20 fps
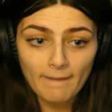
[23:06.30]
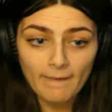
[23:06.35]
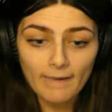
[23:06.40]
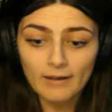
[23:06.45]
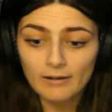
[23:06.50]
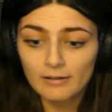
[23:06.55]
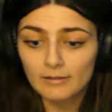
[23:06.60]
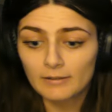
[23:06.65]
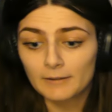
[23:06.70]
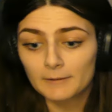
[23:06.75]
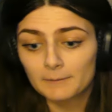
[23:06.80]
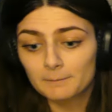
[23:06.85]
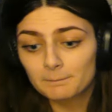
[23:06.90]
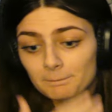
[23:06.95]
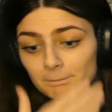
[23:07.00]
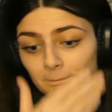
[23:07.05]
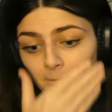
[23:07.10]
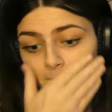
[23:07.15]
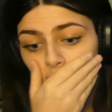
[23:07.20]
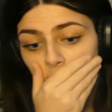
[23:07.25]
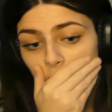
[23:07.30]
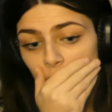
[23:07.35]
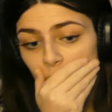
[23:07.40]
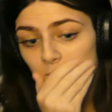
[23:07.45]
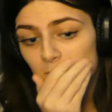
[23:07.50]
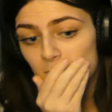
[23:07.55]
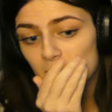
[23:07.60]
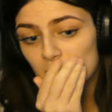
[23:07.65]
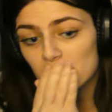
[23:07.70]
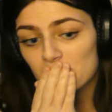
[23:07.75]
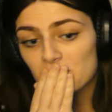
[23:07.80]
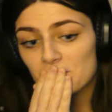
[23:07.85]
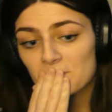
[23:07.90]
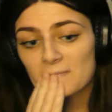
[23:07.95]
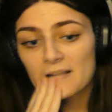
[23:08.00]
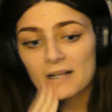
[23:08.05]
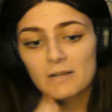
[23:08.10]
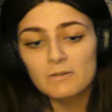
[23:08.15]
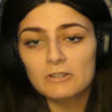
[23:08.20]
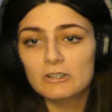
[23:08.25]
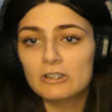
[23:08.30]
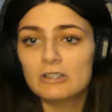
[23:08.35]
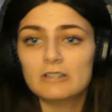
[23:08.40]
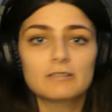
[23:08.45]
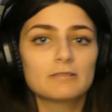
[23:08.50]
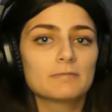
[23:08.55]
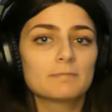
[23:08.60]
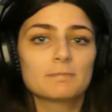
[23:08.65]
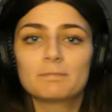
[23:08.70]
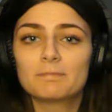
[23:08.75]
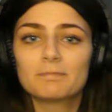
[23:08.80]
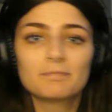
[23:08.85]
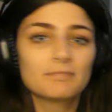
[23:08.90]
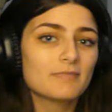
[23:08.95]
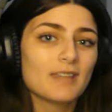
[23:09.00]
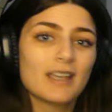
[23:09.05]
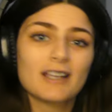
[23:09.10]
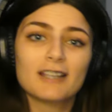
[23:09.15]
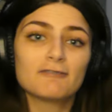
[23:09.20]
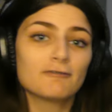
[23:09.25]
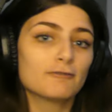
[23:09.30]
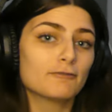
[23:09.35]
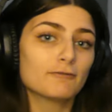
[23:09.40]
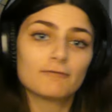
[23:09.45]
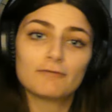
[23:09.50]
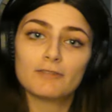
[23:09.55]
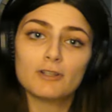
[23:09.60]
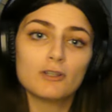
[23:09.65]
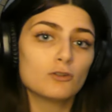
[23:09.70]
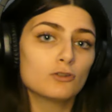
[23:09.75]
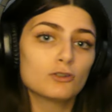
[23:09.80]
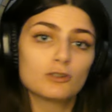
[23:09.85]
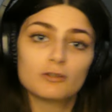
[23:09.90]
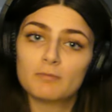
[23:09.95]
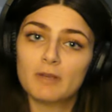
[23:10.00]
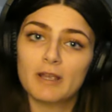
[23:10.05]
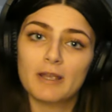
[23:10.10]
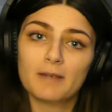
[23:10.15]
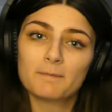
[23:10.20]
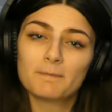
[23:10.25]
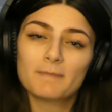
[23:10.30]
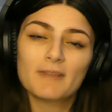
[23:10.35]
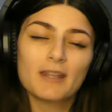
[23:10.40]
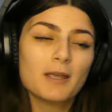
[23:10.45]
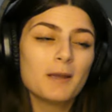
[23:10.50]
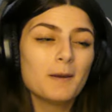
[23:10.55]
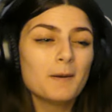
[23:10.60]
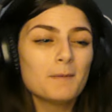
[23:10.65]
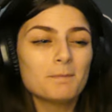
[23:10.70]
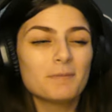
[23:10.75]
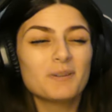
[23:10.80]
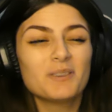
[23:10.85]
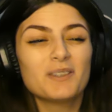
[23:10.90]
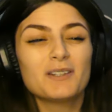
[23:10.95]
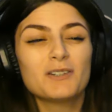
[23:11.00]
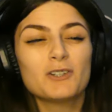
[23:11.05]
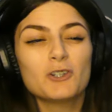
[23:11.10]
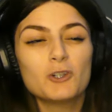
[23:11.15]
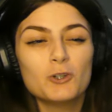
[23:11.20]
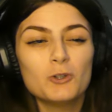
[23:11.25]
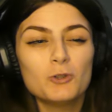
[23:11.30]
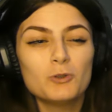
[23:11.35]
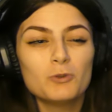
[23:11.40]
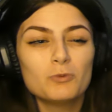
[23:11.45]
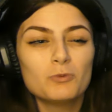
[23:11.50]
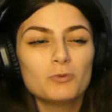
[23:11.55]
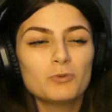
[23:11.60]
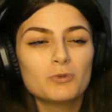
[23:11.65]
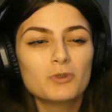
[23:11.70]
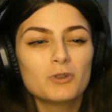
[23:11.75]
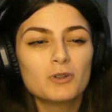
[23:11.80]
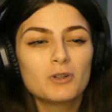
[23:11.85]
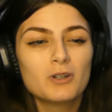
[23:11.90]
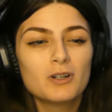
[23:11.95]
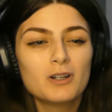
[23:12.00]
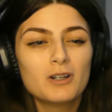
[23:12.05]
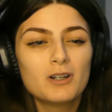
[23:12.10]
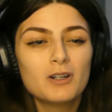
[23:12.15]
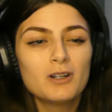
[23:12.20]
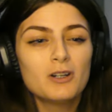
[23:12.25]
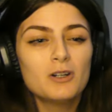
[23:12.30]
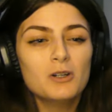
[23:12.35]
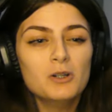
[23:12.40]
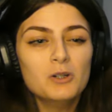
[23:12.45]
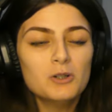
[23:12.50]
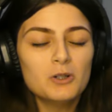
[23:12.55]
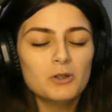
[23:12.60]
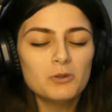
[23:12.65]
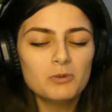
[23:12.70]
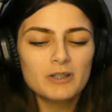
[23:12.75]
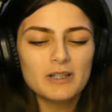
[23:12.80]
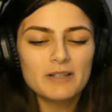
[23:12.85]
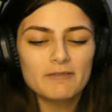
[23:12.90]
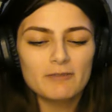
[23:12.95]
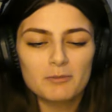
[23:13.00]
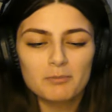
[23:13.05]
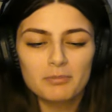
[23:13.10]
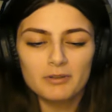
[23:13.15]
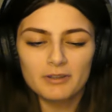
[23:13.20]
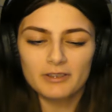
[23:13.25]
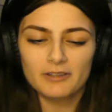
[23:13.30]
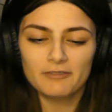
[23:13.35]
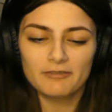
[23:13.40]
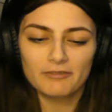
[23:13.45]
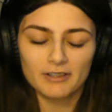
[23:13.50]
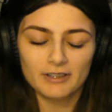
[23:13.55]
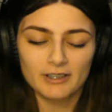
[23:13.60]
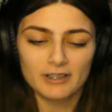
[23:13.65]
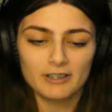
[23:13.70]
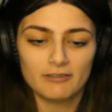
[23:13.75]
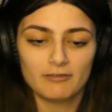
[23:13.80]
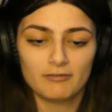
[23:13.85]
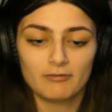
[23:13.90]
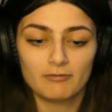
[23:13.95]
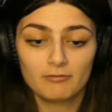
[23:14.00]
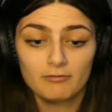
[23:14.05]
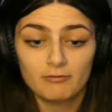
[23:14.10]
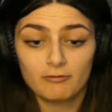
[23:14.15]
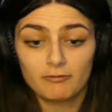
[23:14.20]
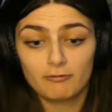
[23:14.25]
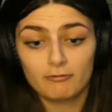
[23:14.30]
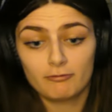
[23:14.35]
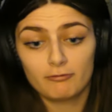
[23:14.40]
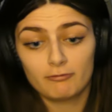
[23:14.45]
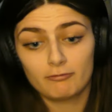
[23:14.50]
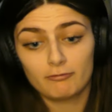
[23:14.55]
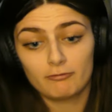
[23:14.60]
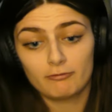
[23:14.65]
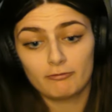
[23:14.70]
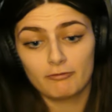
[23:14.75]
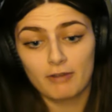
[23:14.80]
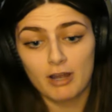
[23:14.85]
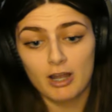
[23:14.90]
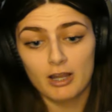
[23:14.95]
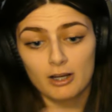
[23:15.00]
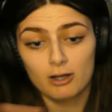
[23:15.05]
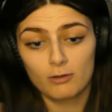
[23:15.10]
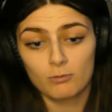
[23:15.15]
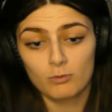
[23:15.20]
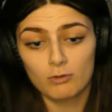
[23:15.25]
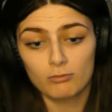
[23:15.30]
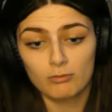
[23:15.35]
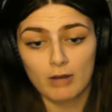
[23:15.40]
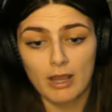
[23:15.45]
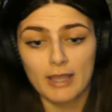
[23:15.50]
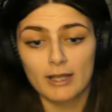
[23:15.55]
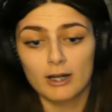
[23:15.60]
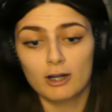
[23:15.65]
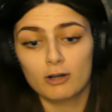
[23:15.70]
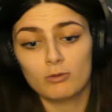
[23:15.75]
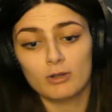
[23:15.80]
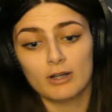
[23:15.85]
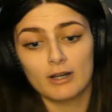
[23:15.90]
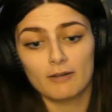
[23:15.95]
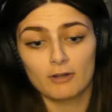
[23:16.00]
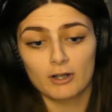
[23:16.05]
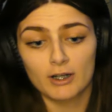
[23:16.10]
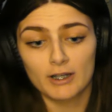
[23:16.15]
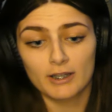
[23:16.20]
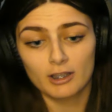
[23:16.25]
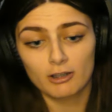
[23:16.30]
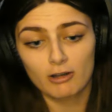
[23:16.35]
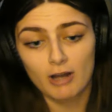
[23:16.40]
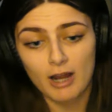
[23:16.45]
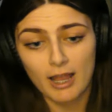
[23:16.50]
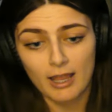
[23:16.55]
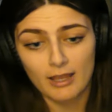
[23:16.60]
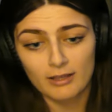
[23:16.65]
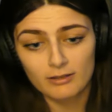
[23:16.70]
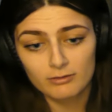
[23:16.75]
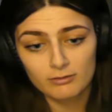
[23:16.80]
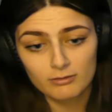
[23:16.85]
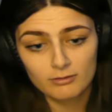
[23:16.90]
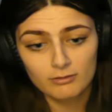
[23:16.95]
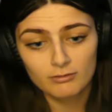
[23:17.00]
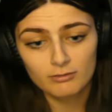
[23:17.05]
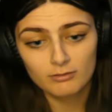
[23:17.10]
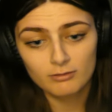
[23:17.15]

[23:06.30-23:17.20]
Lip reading: I don't know. It was just, that confused me. But then who would even put the freaking fire will rain or whatever in the grass?